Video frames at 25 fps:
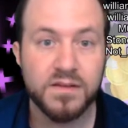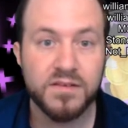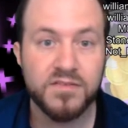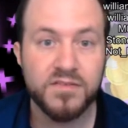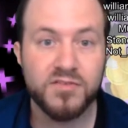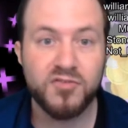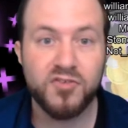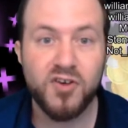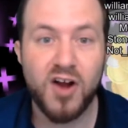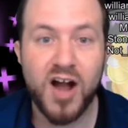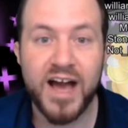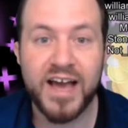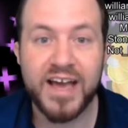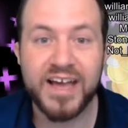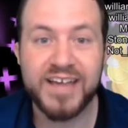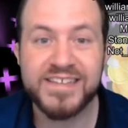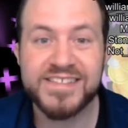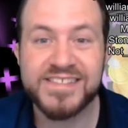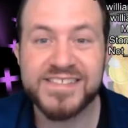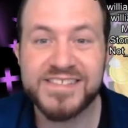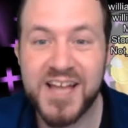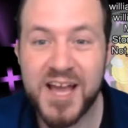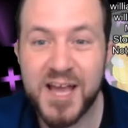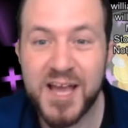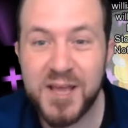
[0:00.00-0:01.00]
Fry
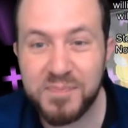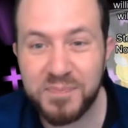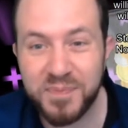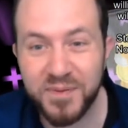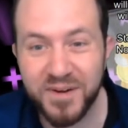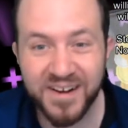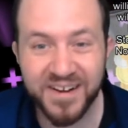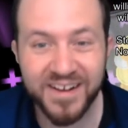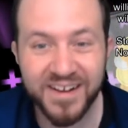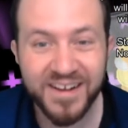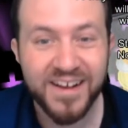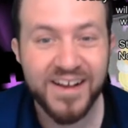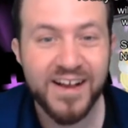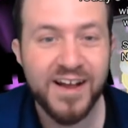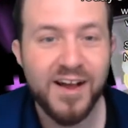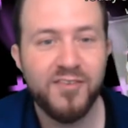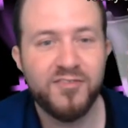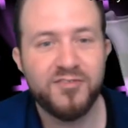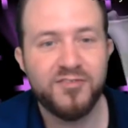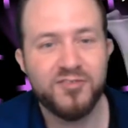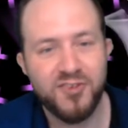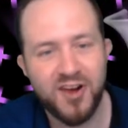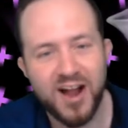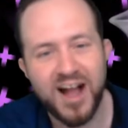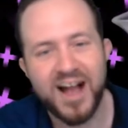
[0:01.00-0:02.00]
Sniper?
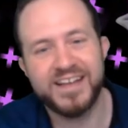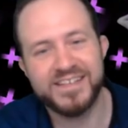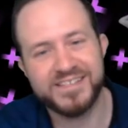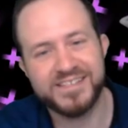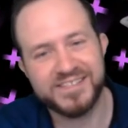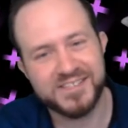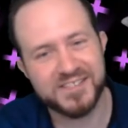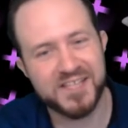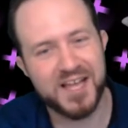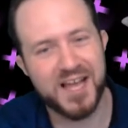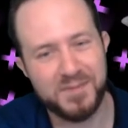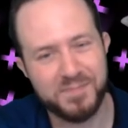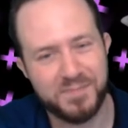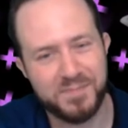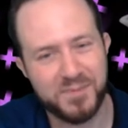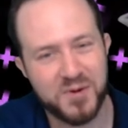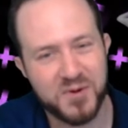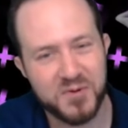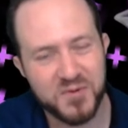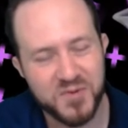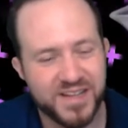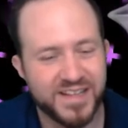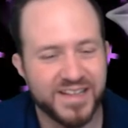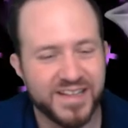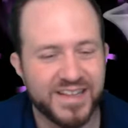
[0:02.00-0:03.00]
Fry Sniper,
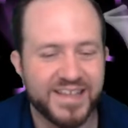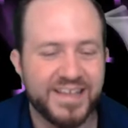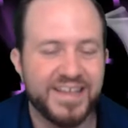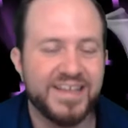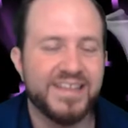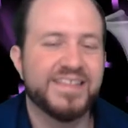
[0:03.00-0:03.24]
really?